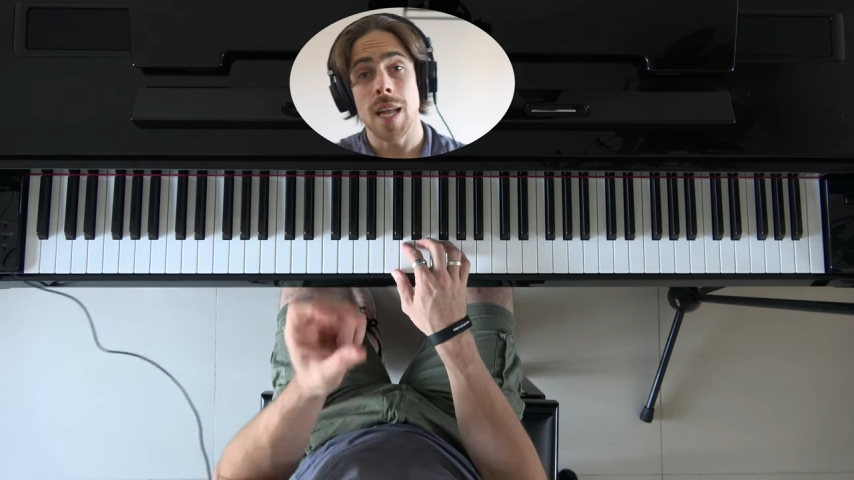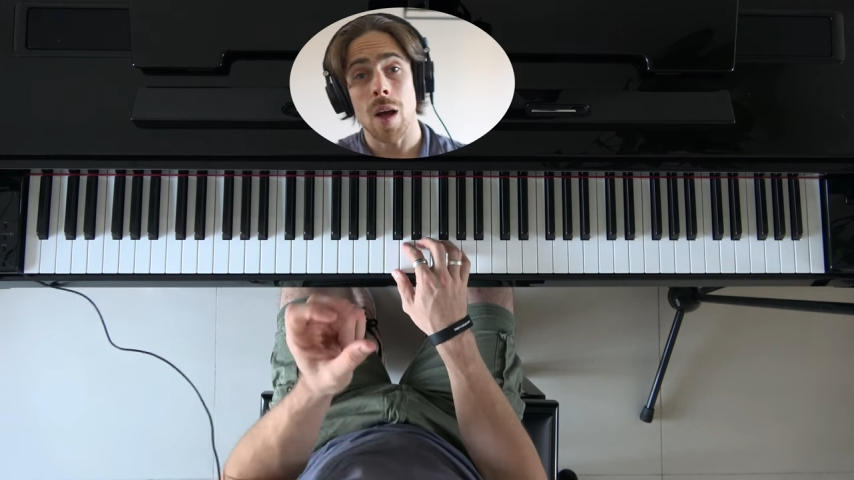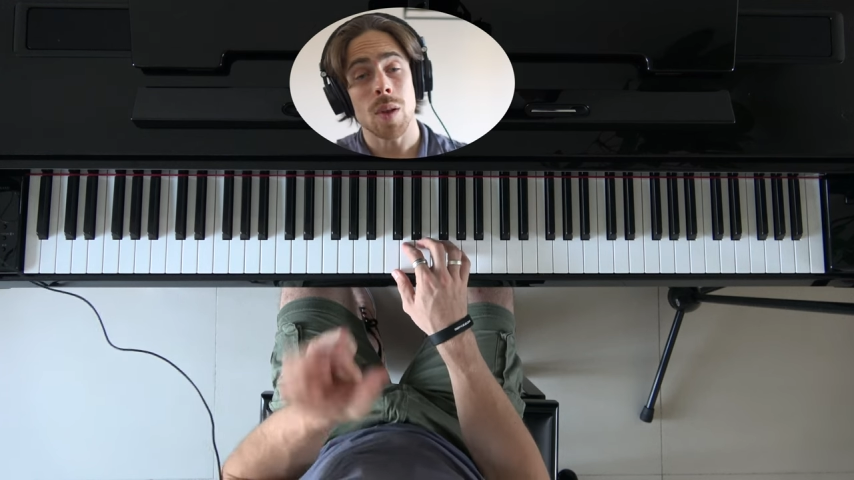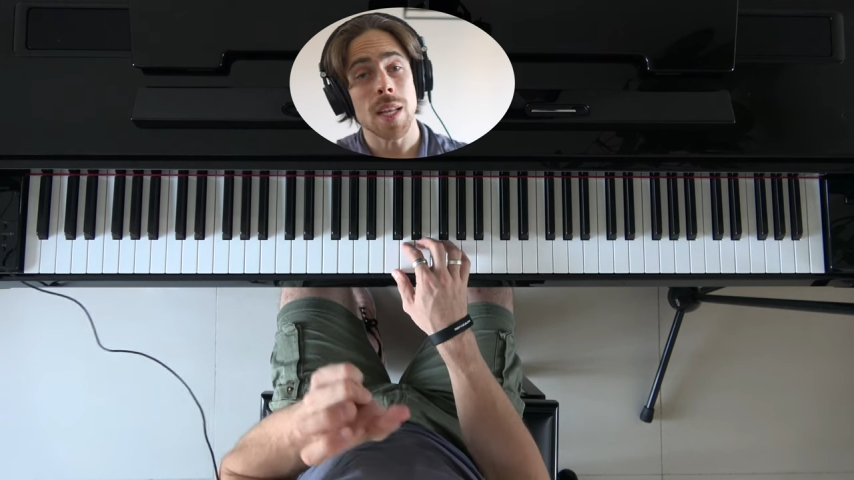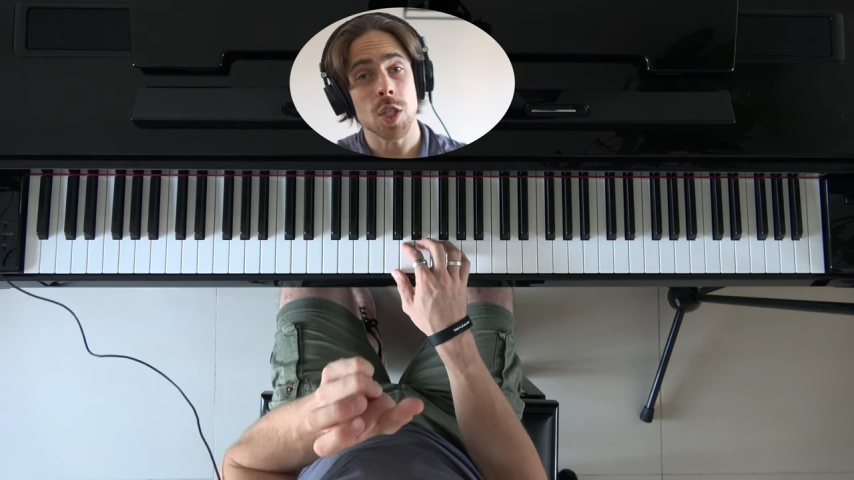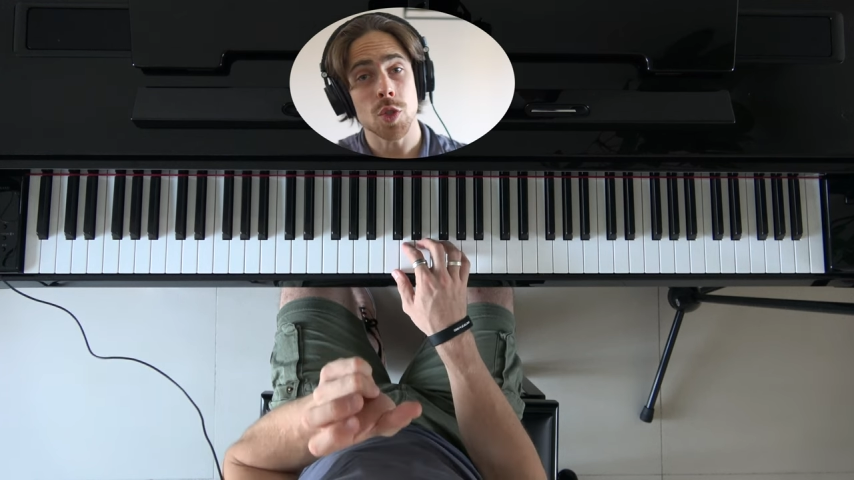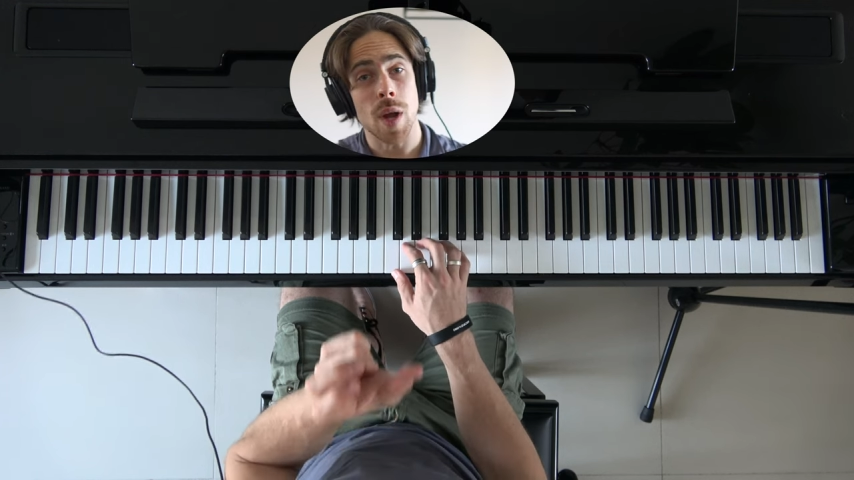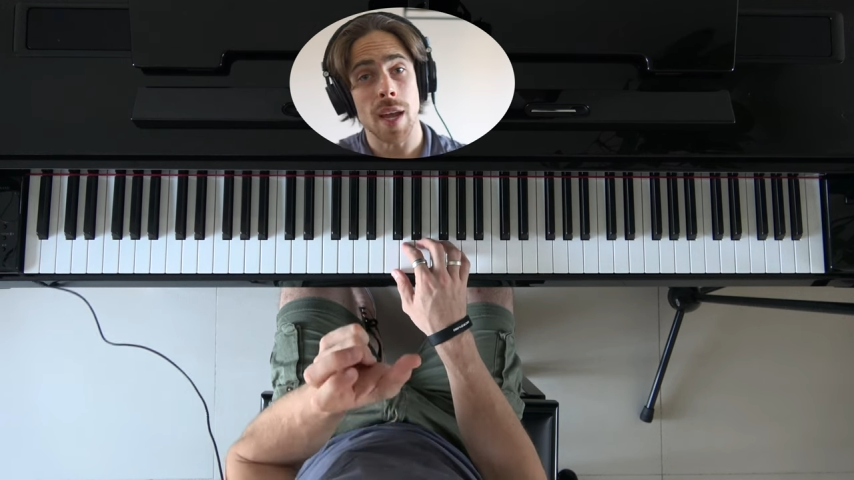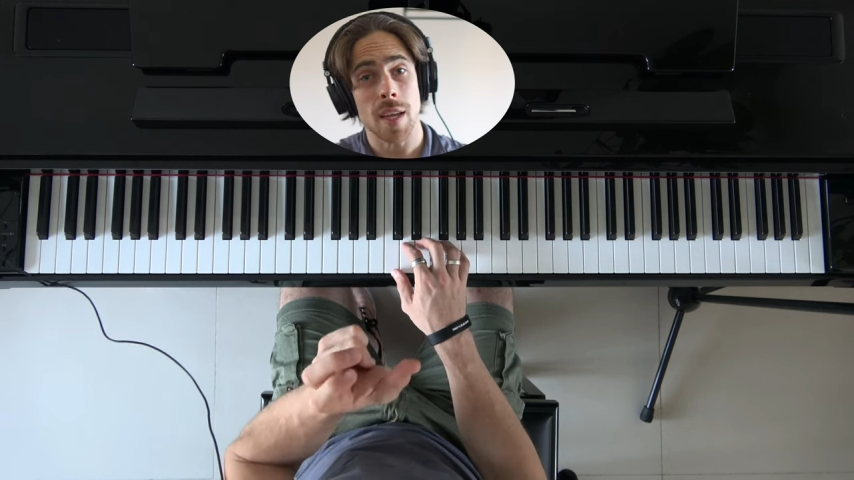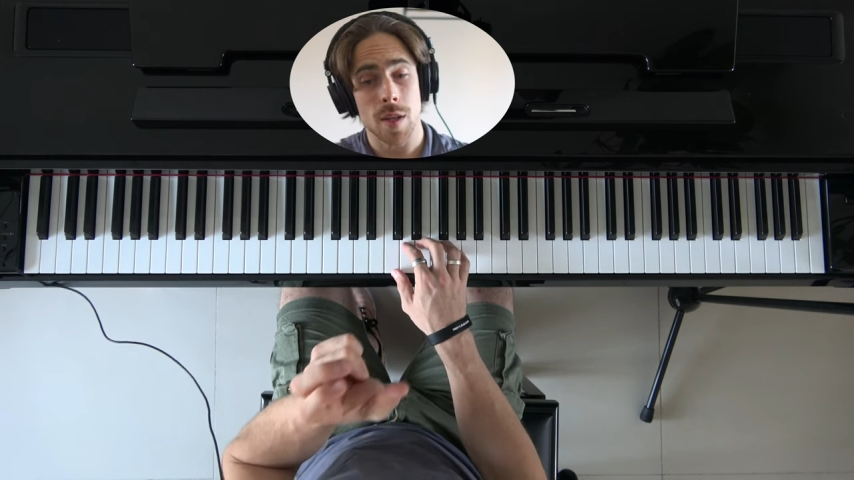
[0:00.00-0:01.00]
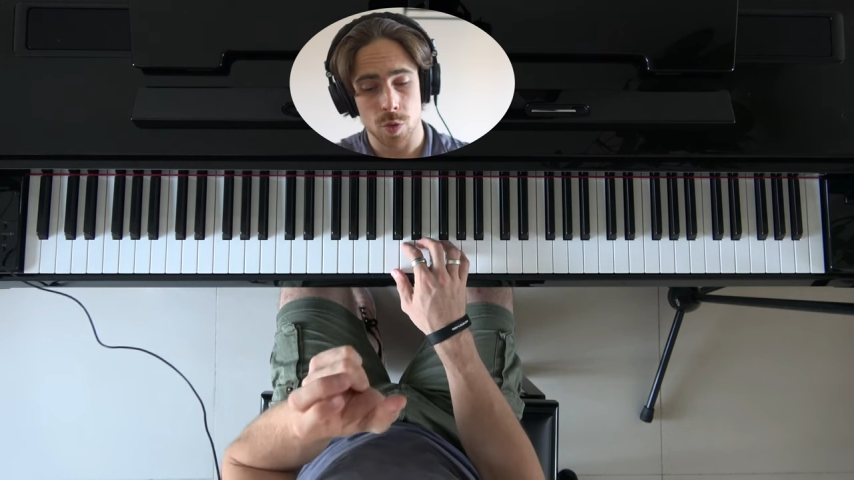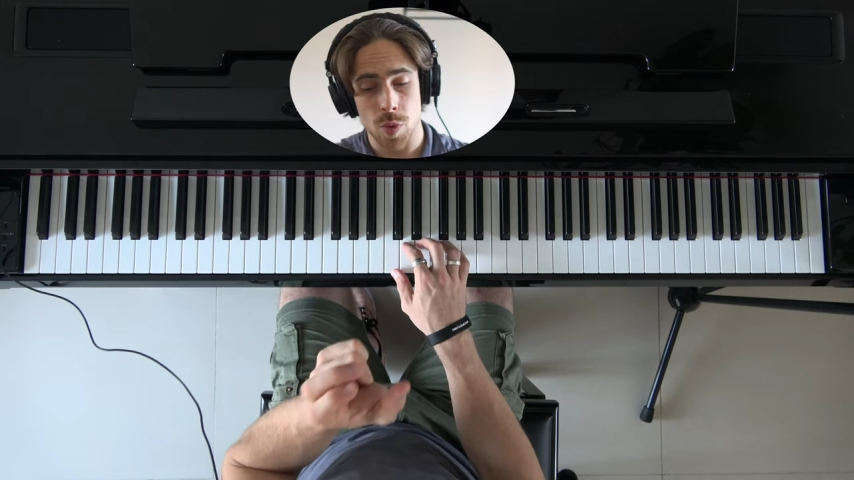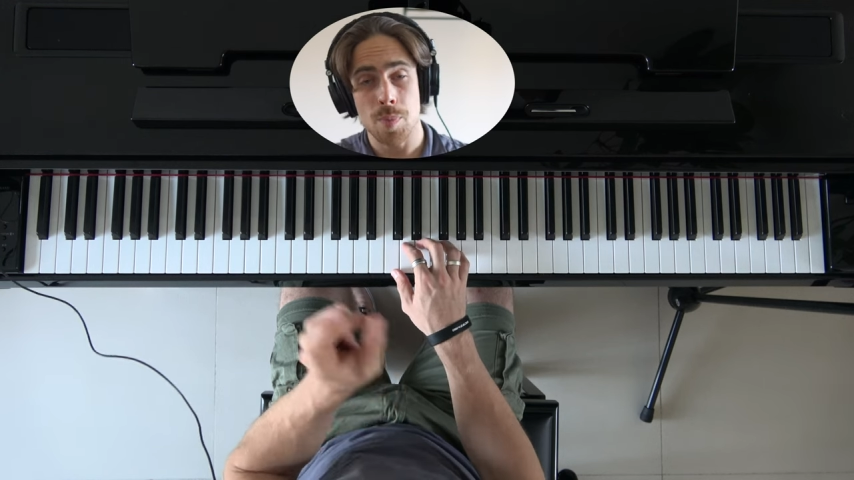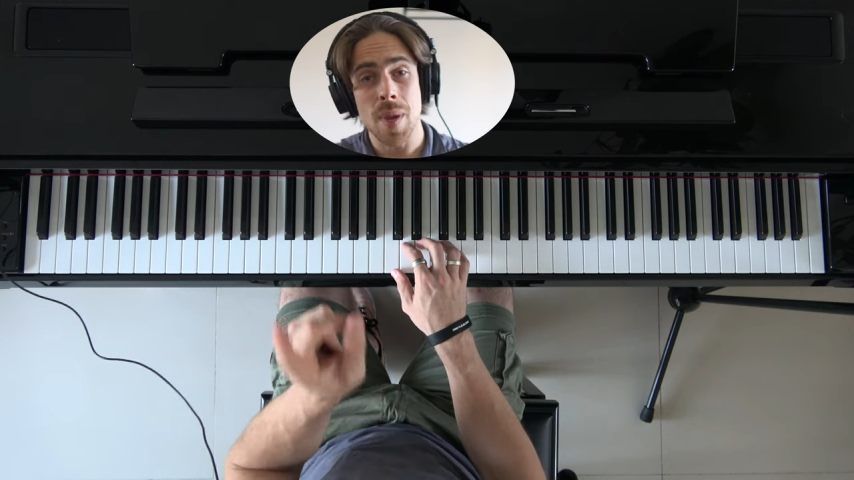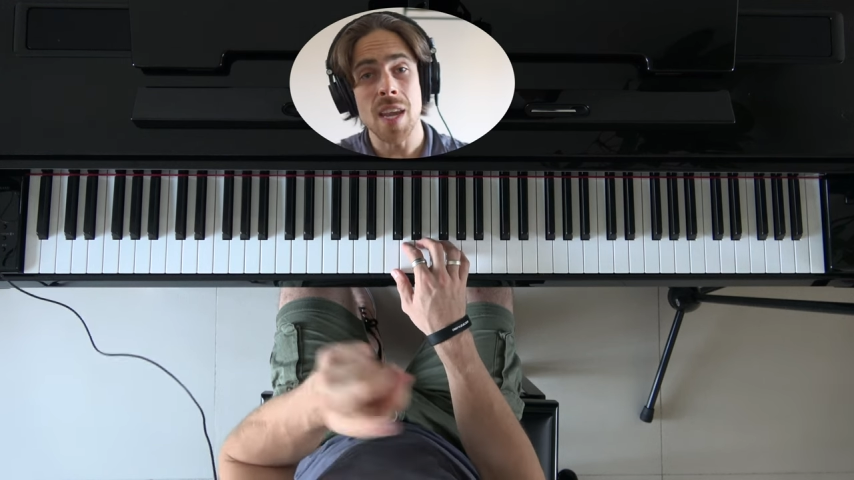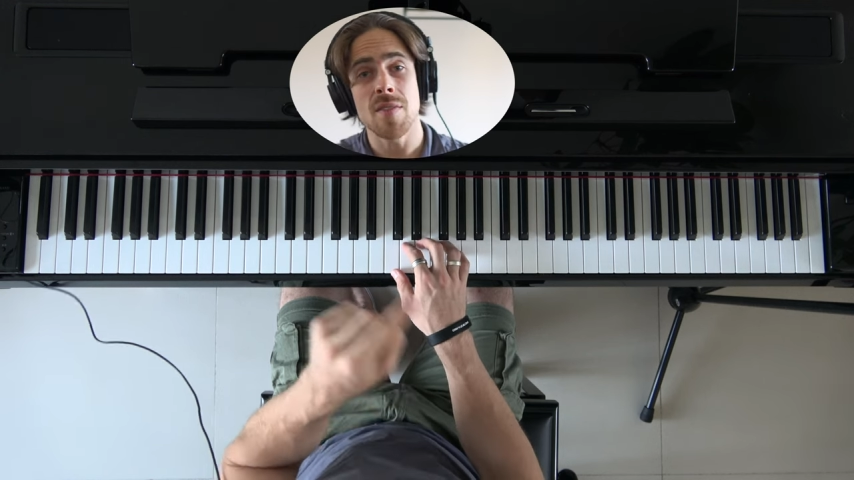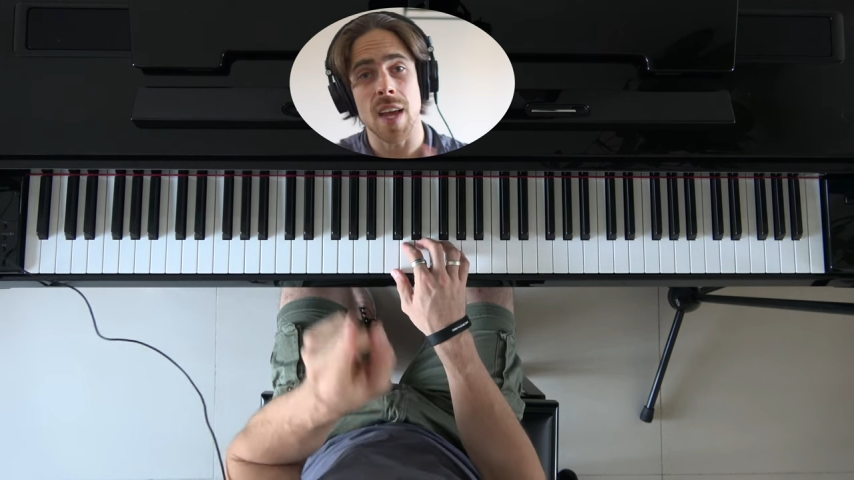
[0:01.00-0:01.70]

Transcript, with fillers: Now let's try and repeat